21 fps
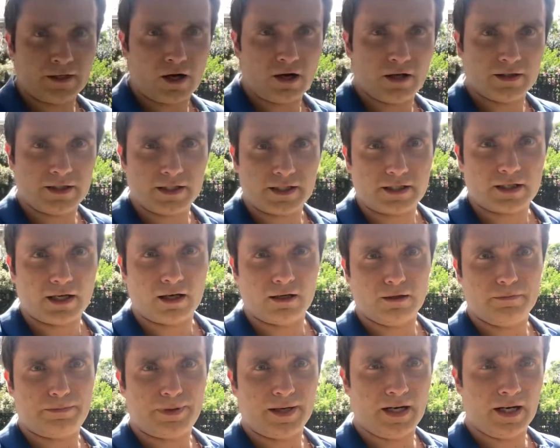all this yellow
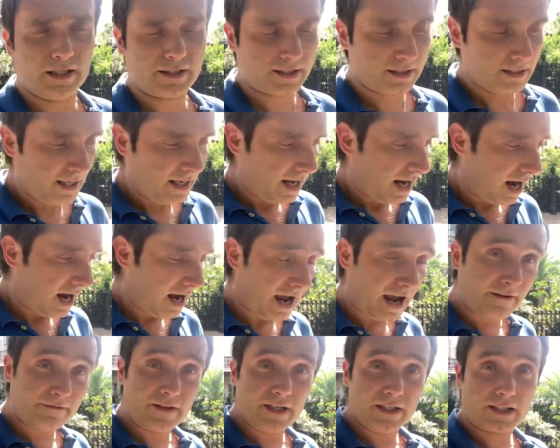pus. I
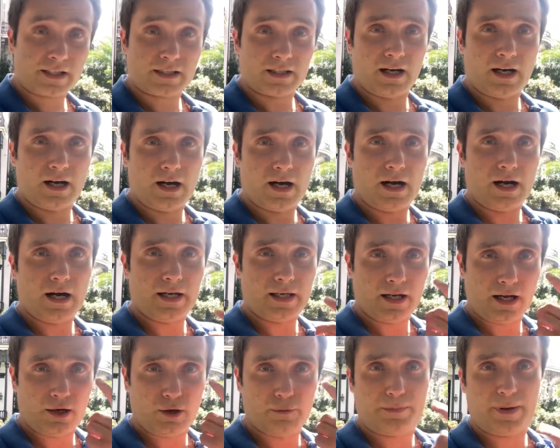have this
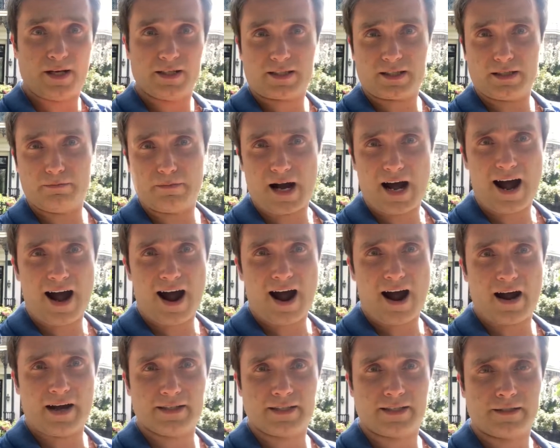yellow pus in my
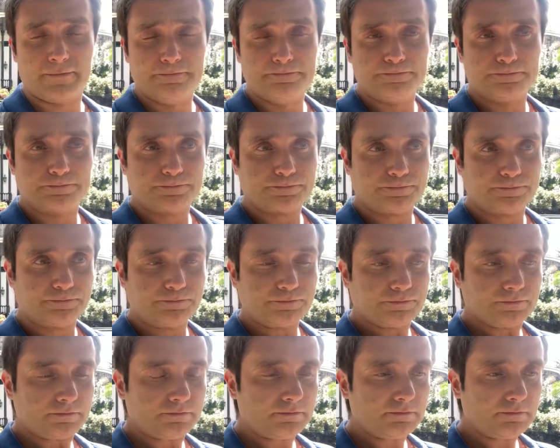eyes.
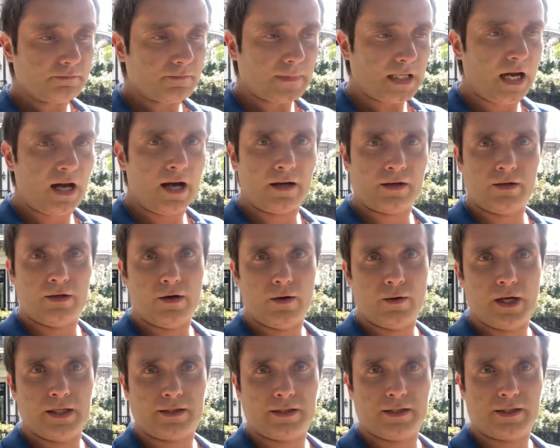I don't know
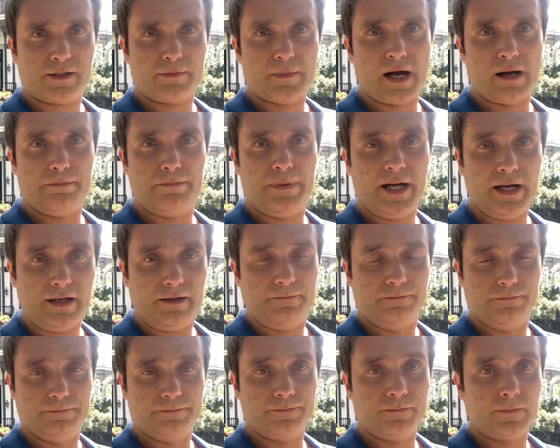what this might be.
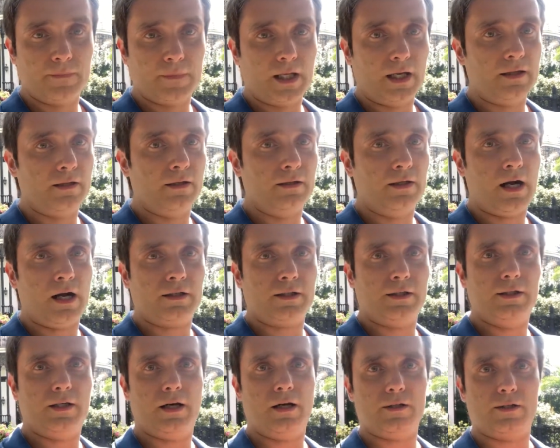And the
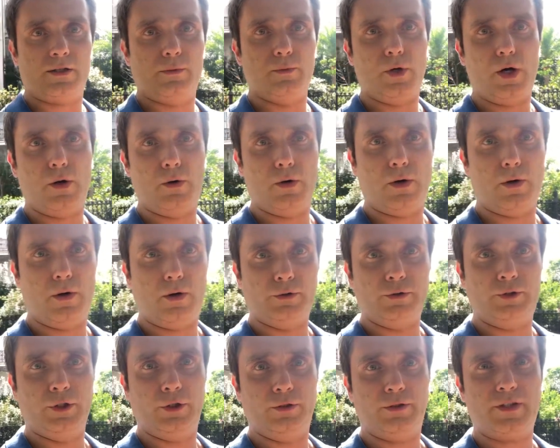doctor tells him, whoa,
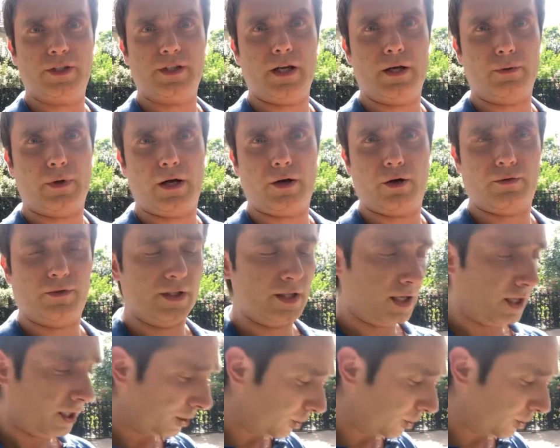dude, stay right over there.